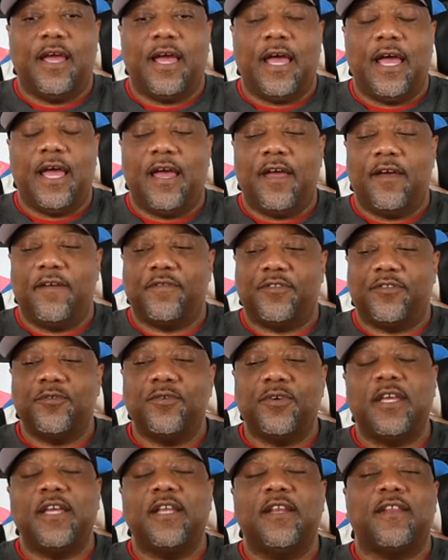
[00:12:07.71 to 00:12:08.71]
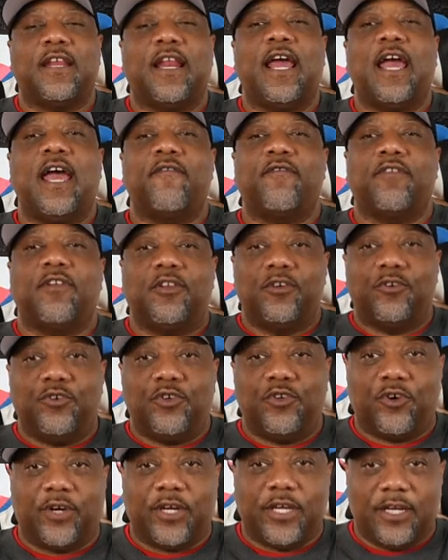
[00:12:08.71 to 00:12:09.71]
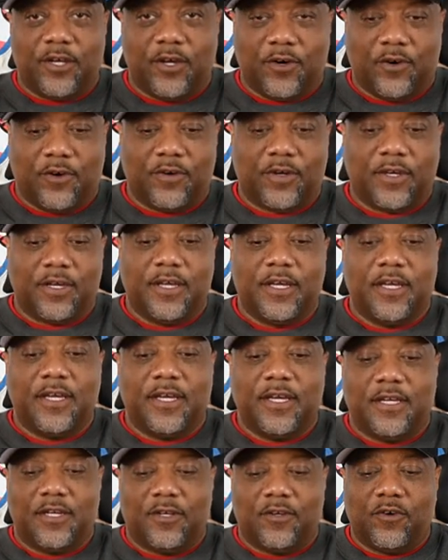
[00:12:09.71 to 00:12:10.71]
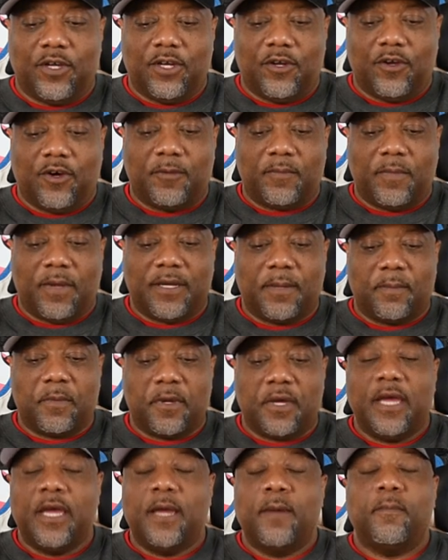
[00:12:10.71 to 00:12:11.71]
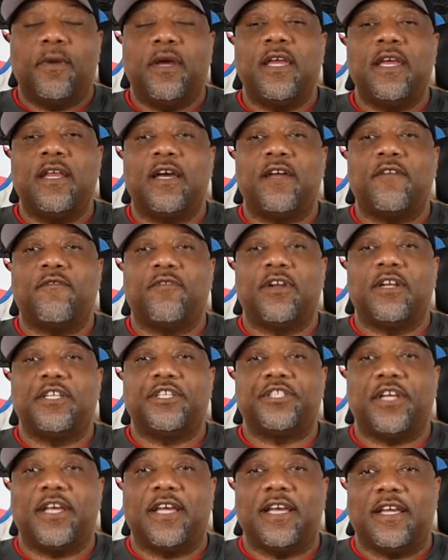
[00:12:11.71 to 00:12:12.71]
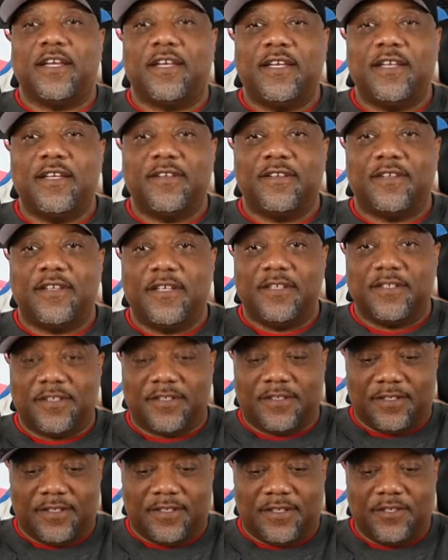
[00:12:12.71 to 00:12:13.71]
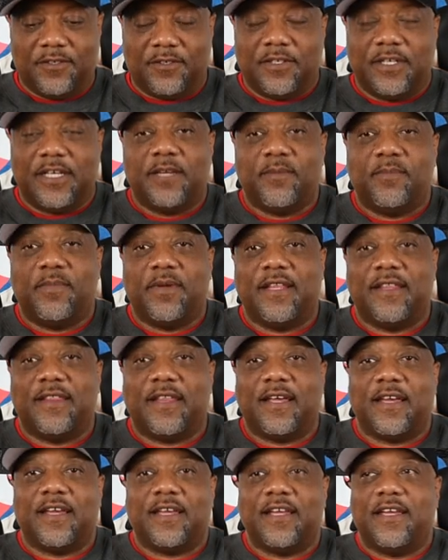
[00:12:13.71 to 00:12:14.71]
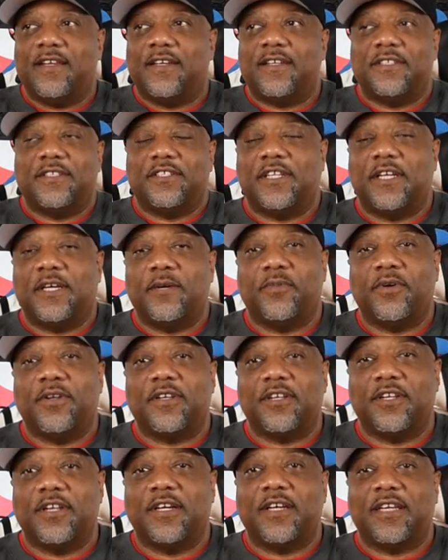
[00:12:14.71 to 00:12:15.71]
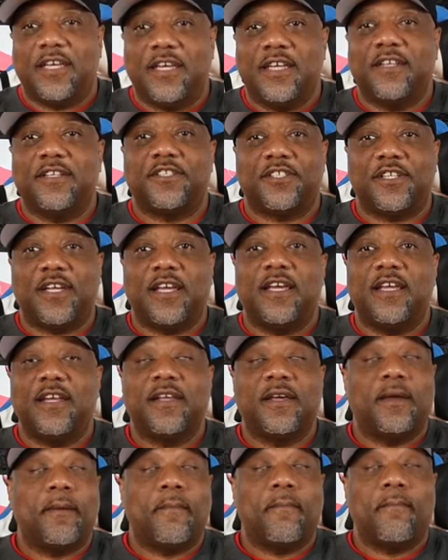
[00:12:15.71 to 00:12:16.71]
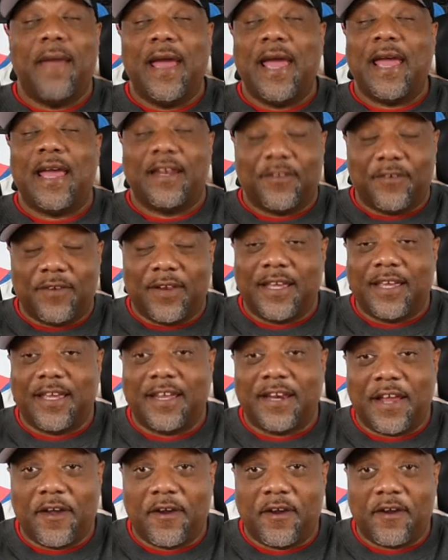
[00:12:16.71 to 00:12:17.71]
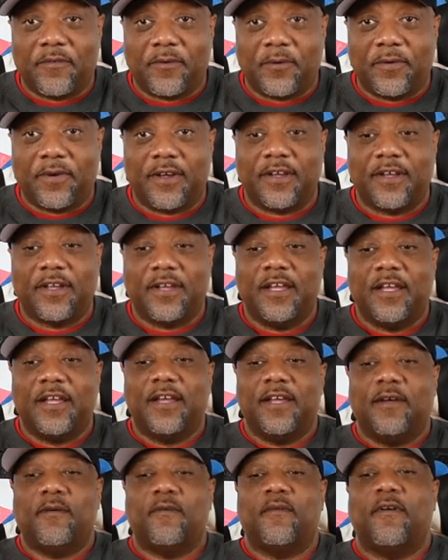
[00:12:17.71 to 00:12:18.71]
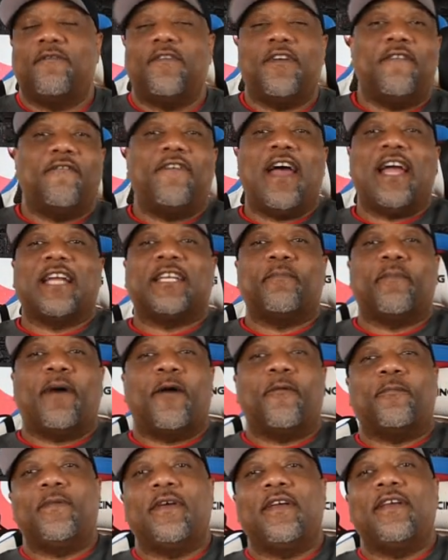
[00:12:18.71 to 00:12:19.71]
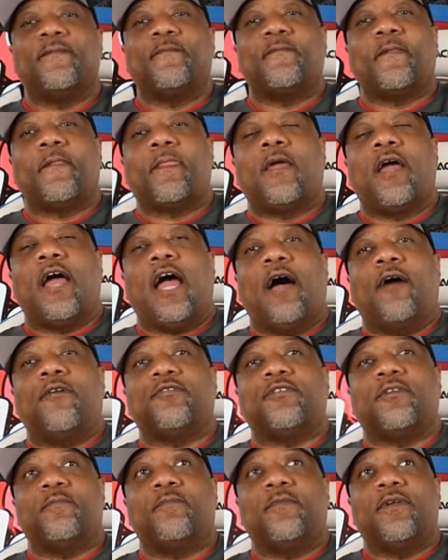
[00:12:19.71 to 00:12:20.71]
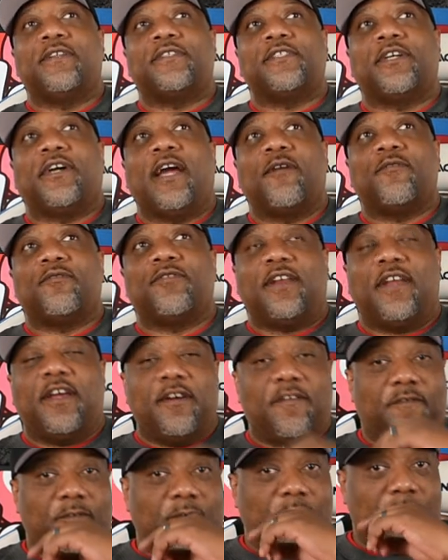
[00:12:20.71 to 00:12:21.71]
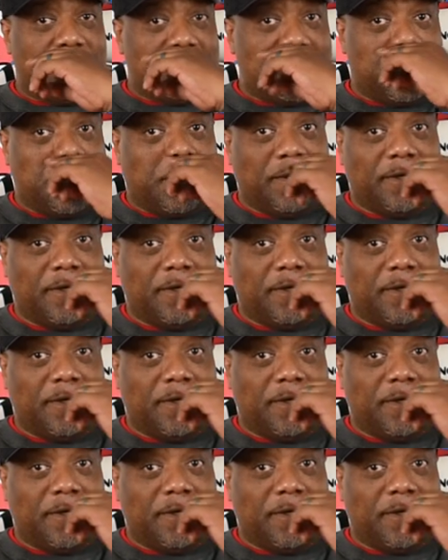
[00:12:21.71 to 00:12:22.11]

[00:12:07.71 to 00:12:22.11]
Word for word: I have two Akitas and I have a little Yorkie dog. Donkey Dog about to big, but he doesn't really shed. He he just a little itty bitty thing. He doesn't shed, but the Akita shed, man, do they get hair everywhere. Fun fact about me, I was in the military. I was in the Air Force.